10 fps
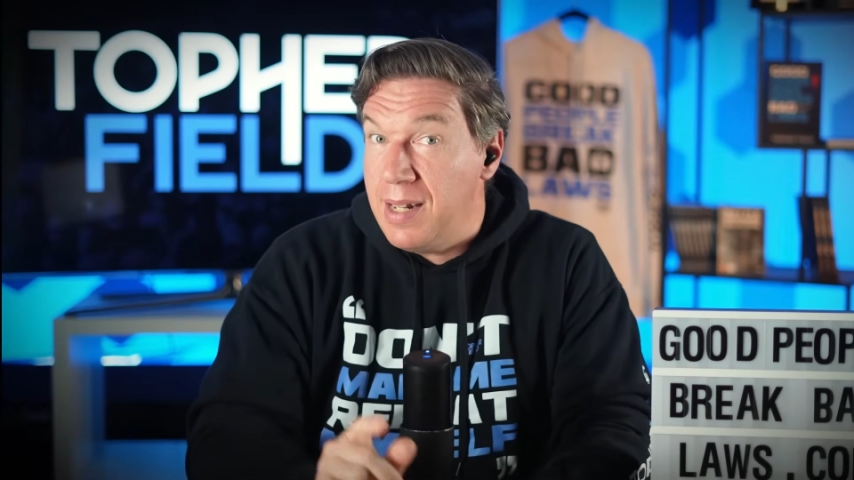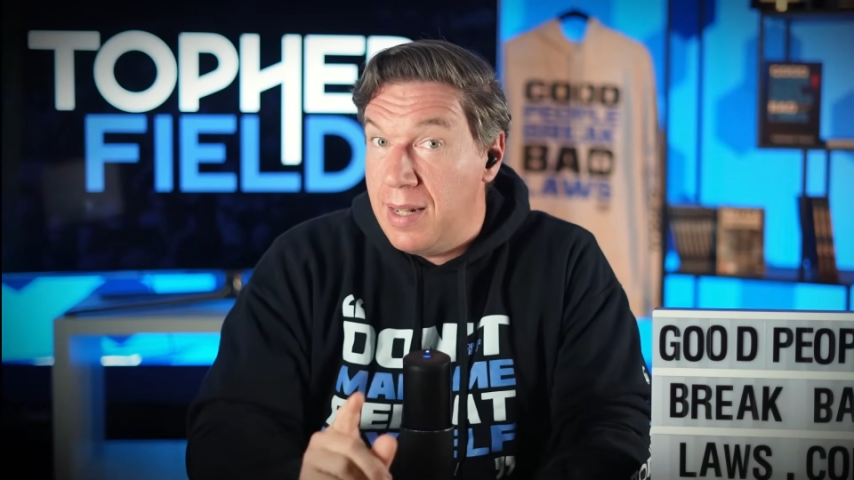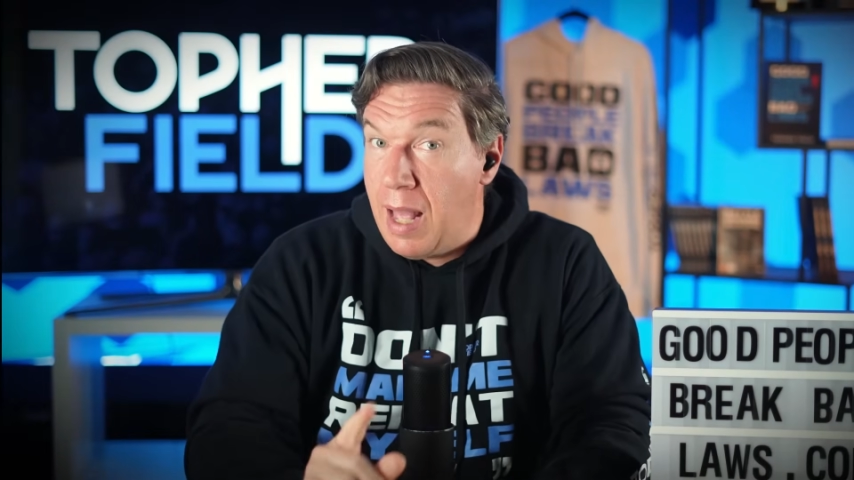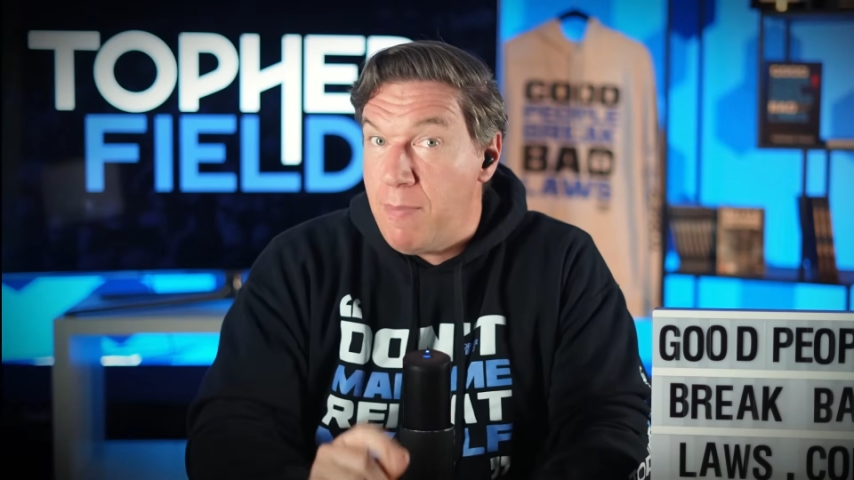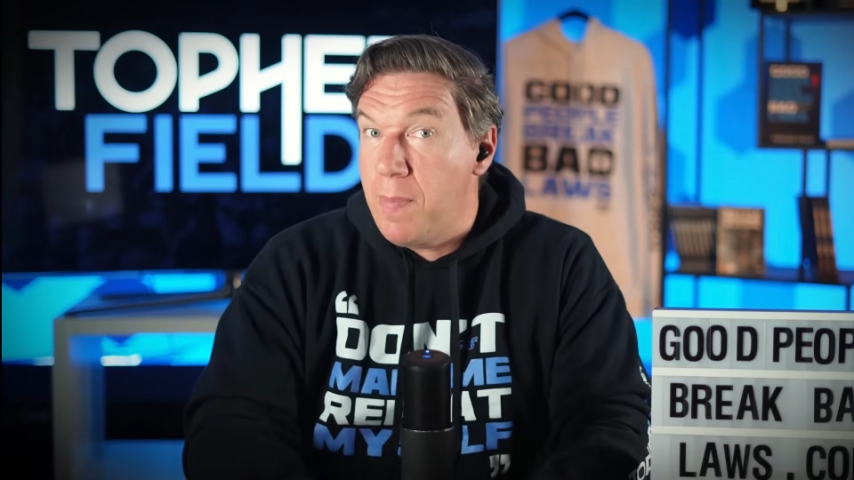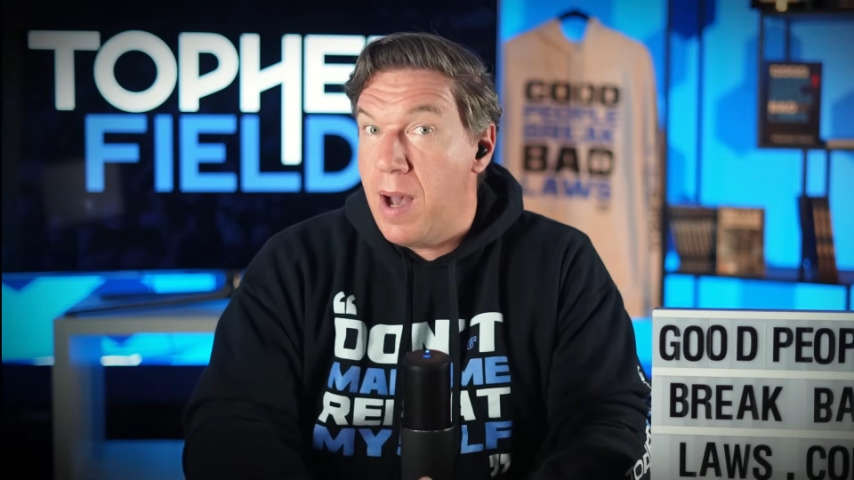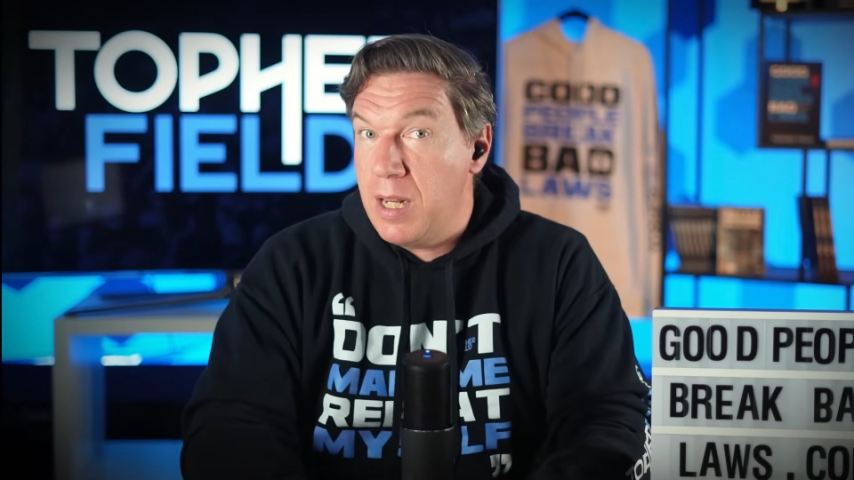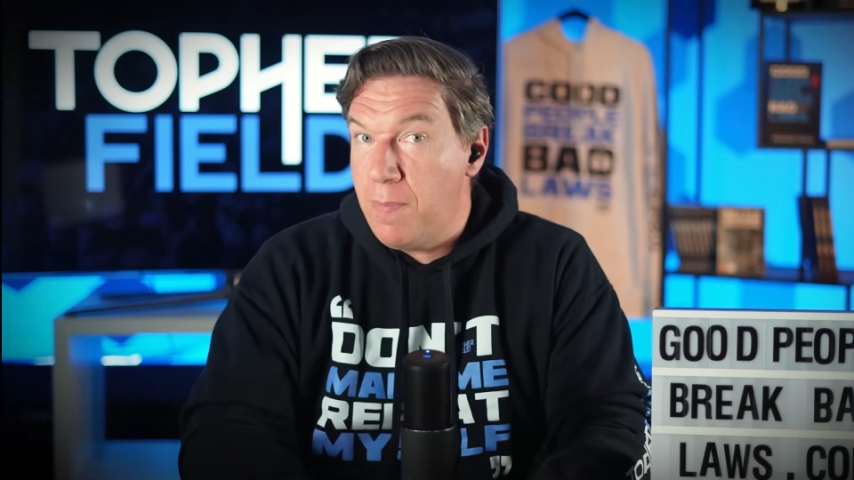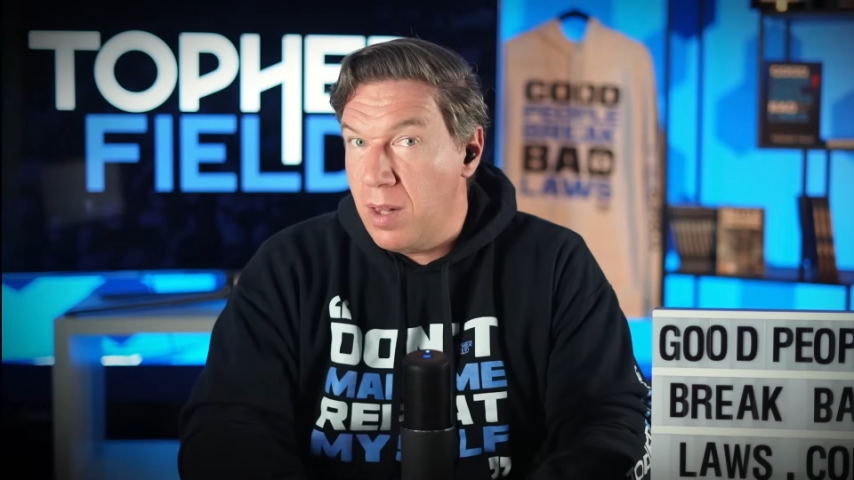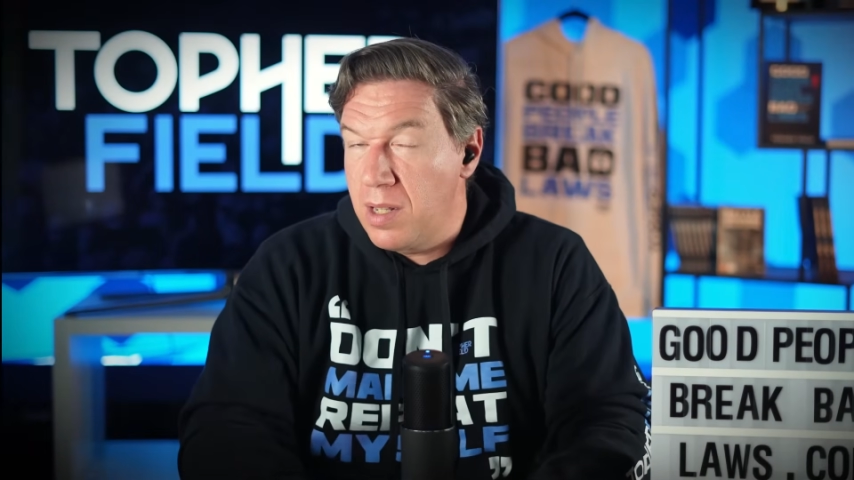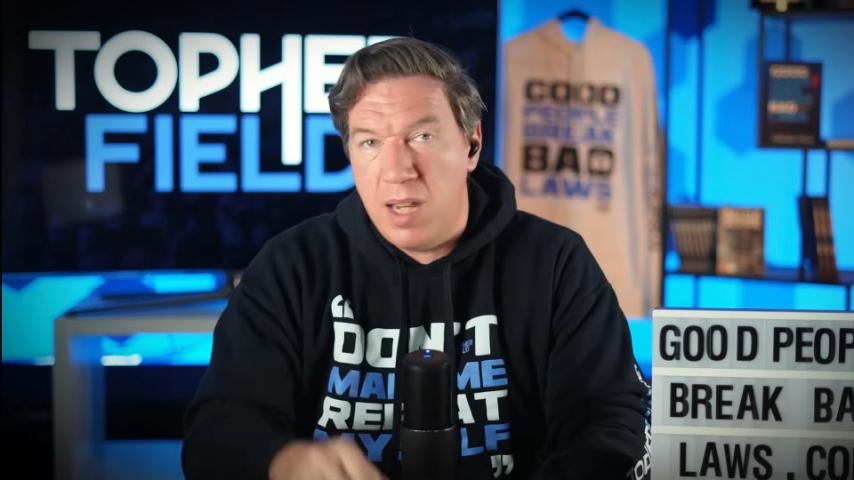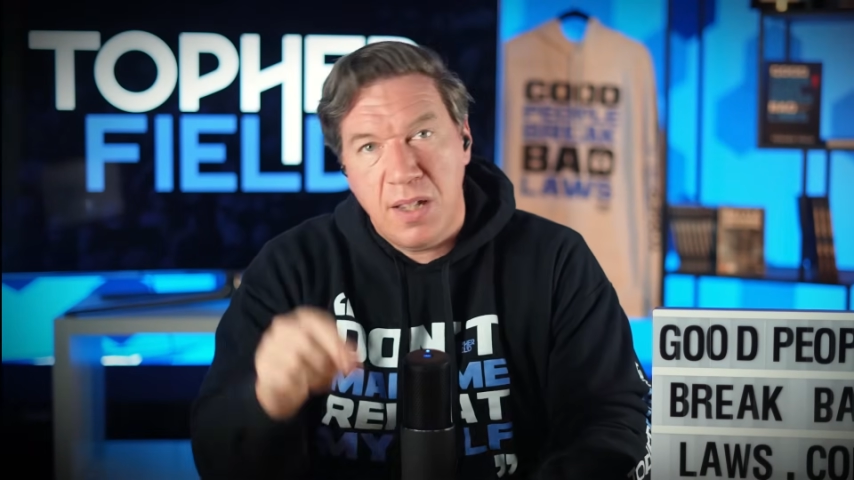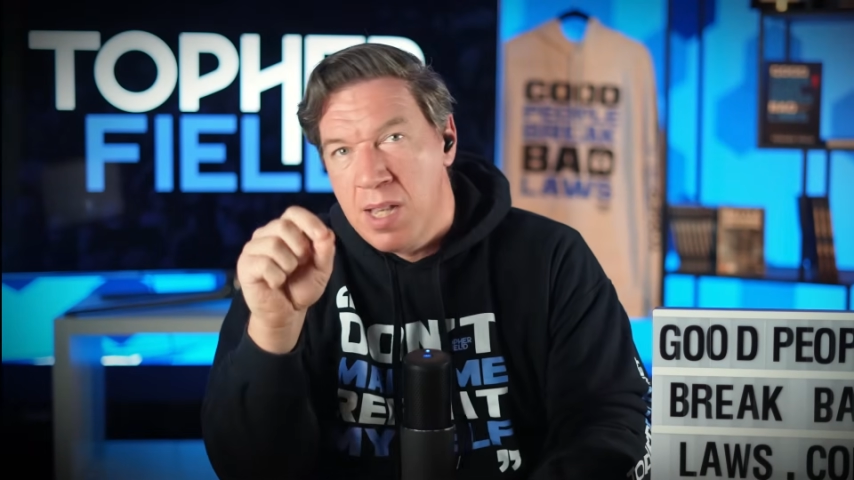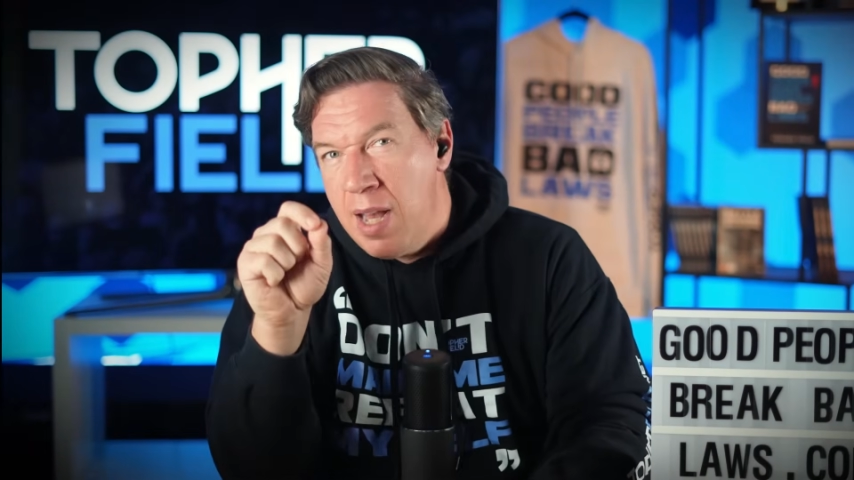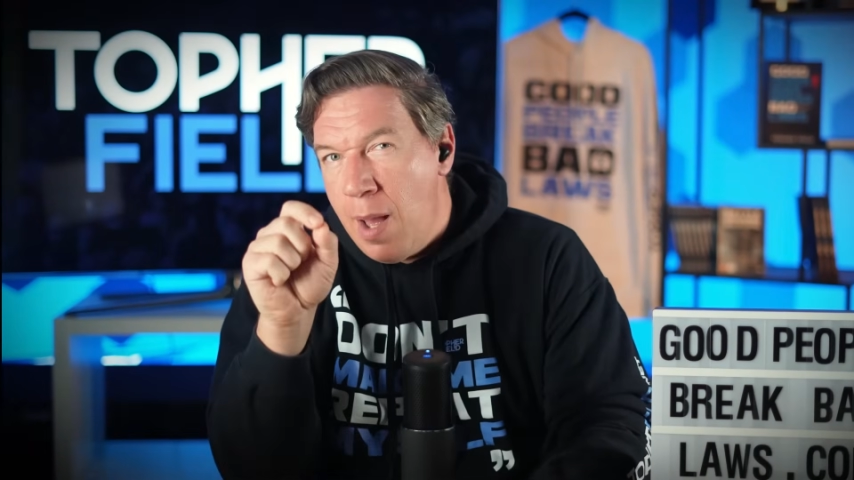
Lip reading: in Labor Party politics,